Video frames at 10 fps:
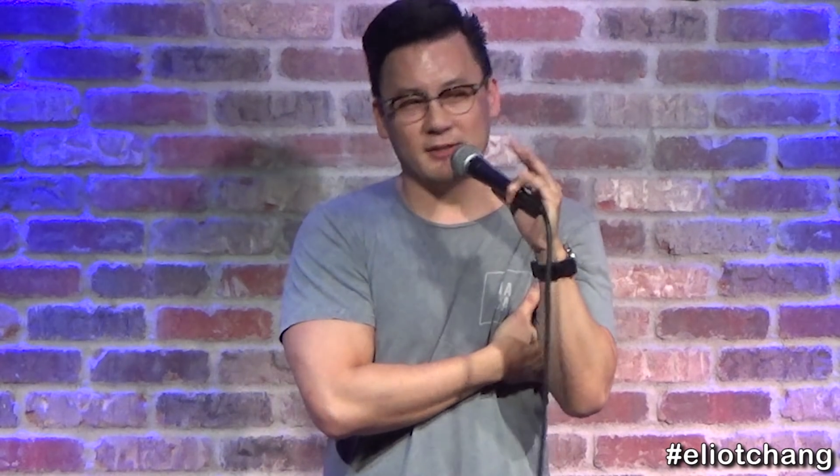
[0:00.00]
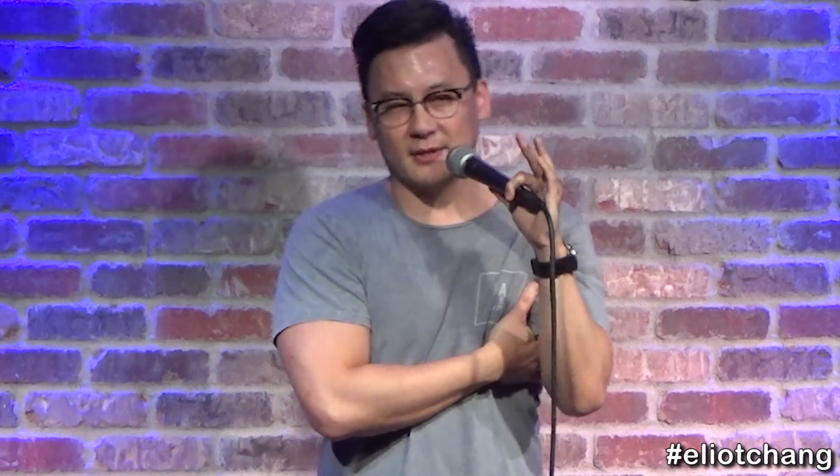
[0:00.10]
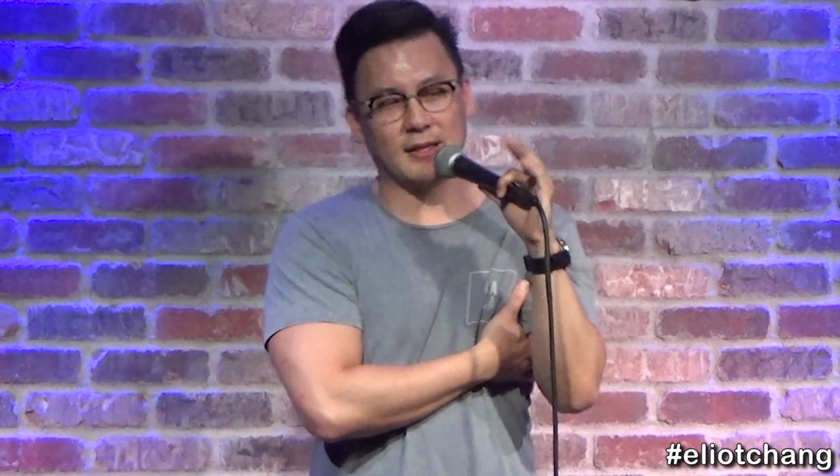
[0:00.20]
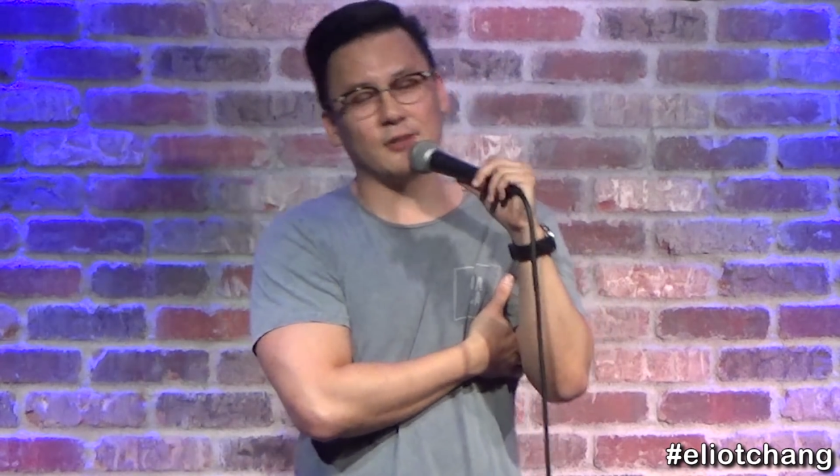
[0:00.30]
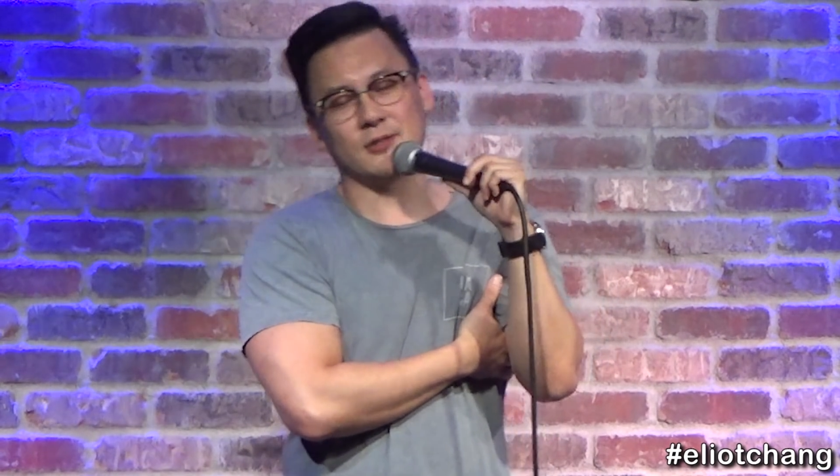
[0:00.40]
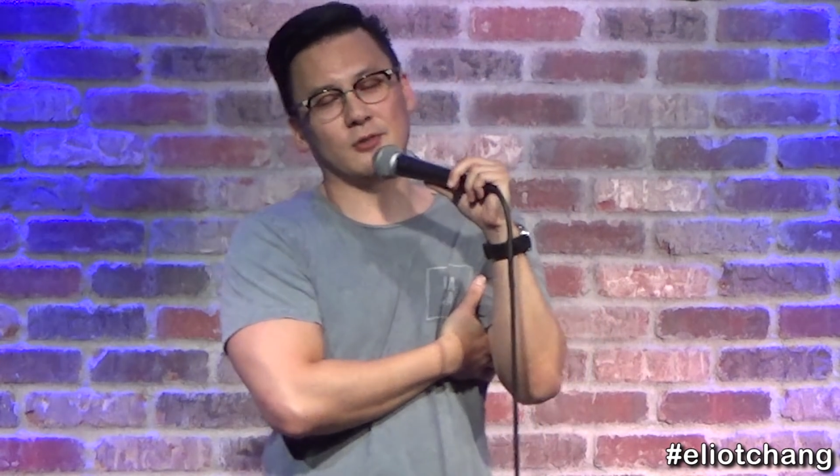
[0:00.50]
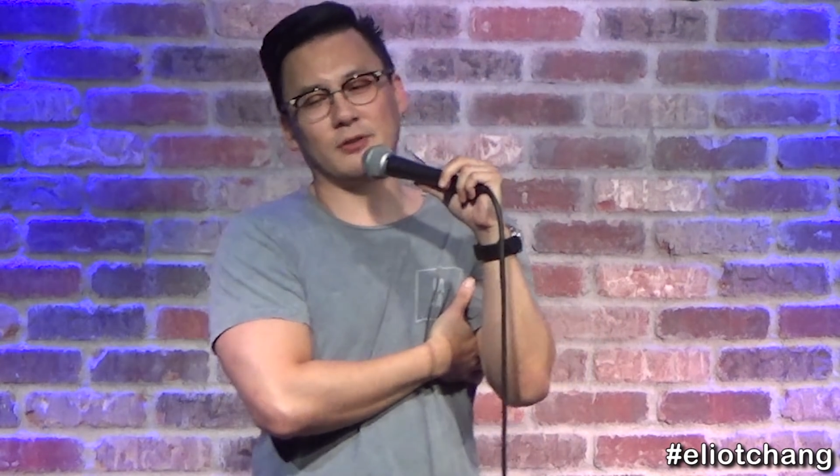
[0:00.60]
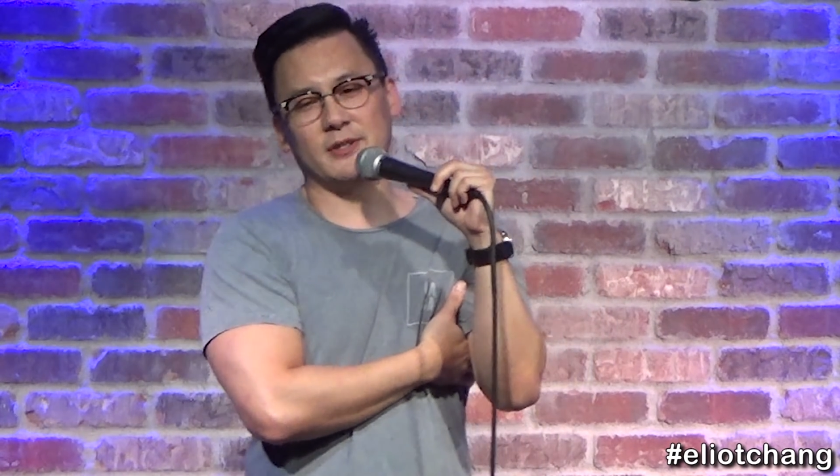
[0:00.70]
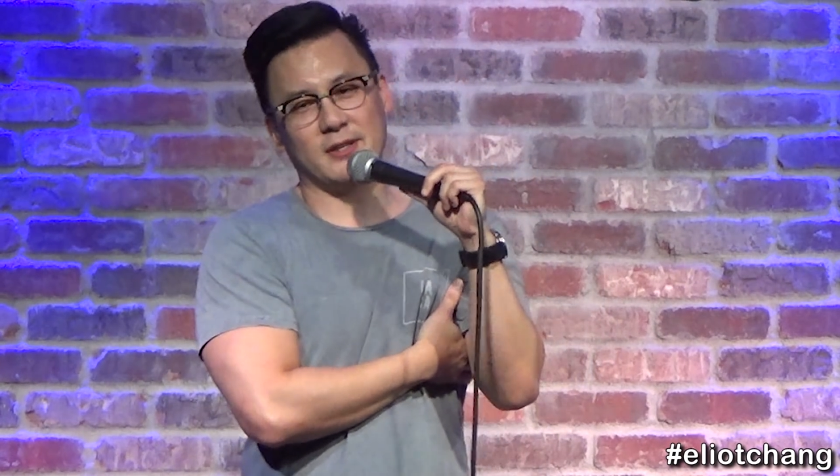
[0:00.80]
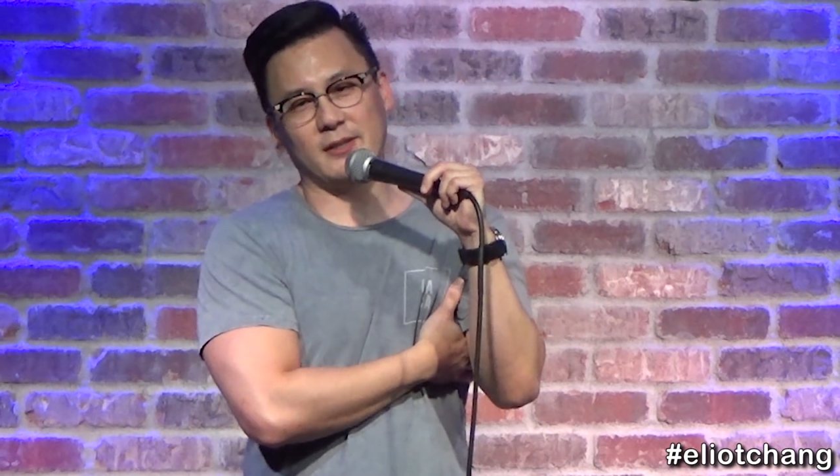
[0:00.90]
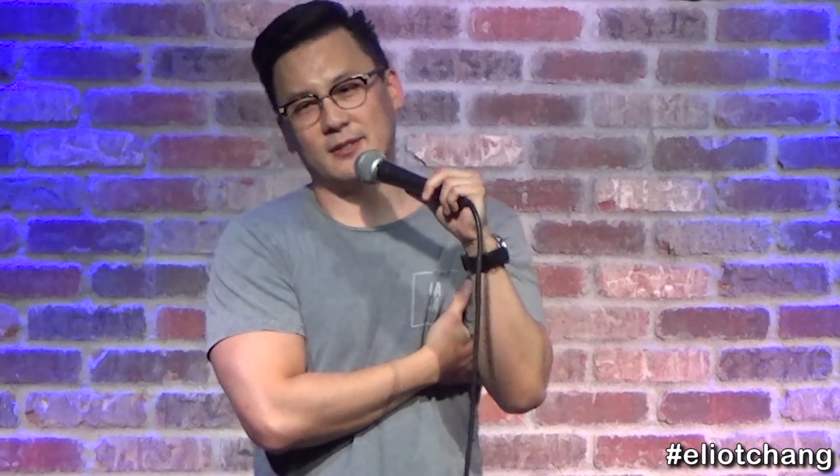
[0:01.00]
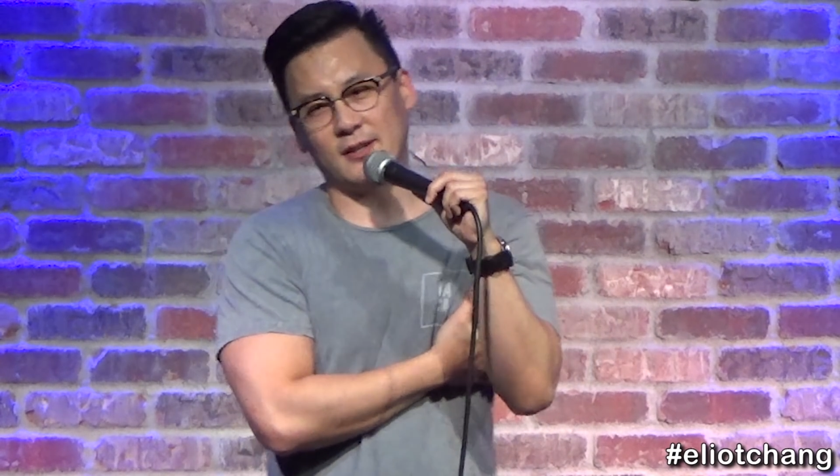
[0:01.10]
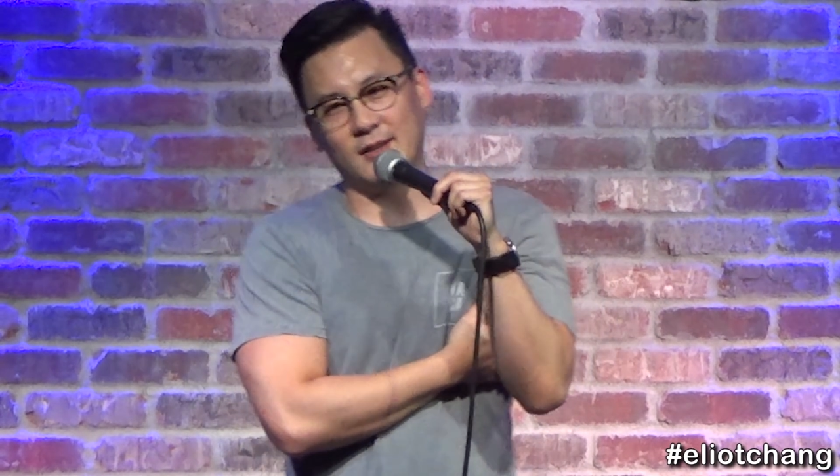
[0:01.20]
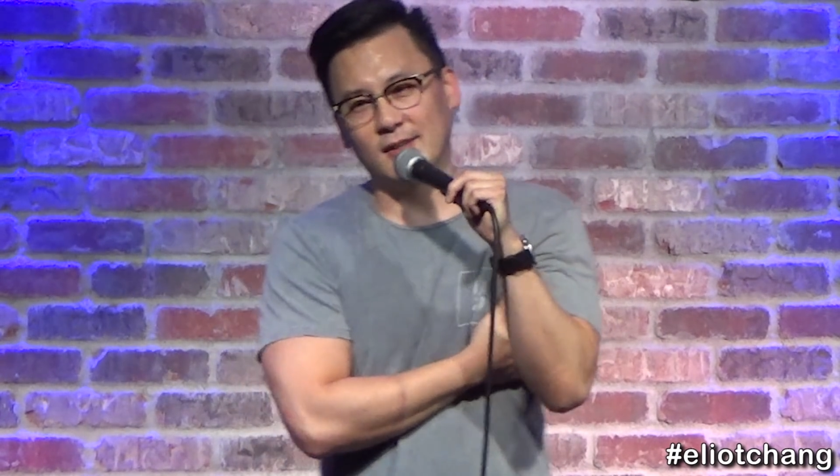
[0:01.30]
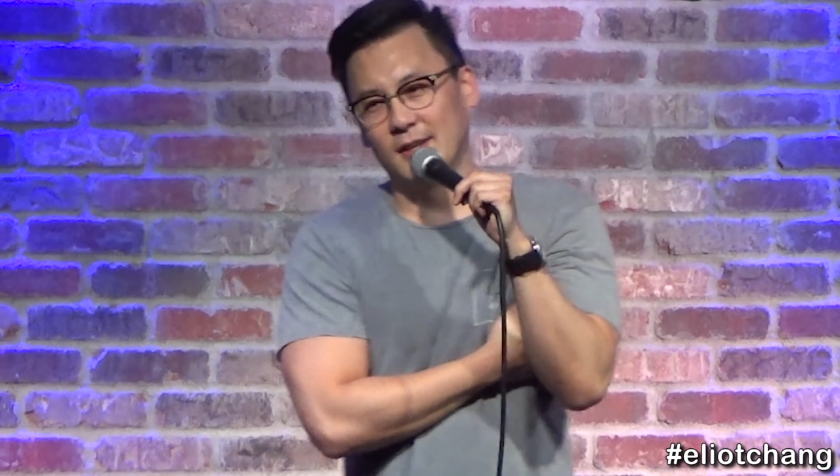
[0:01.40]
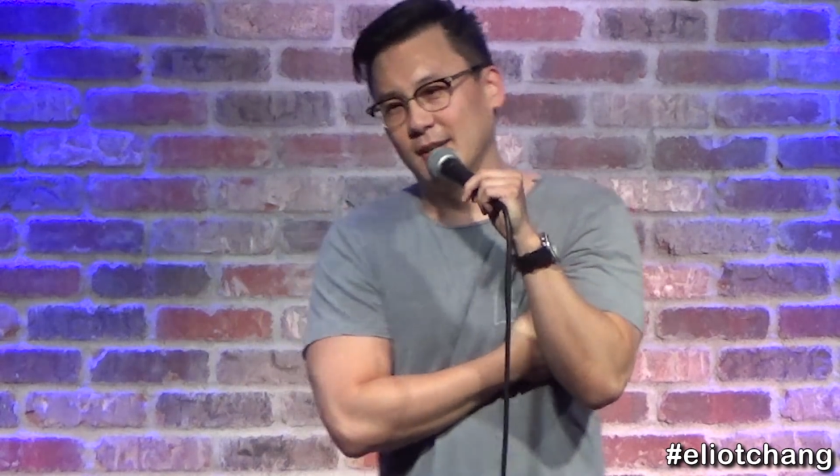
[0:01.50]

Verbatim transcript: it's a thousand degrees outside.